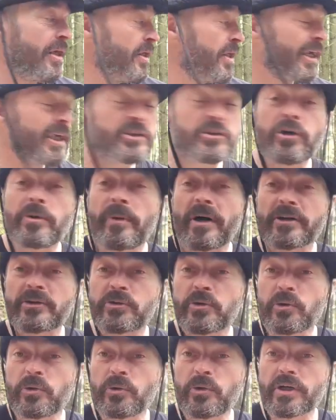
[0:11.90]
think it's going to be a
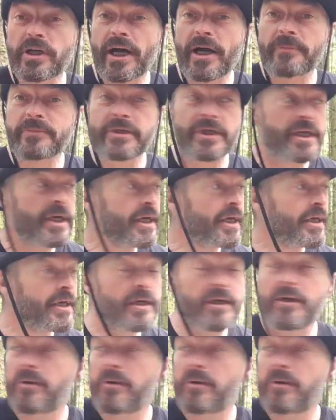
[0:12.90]
solo camp tonight.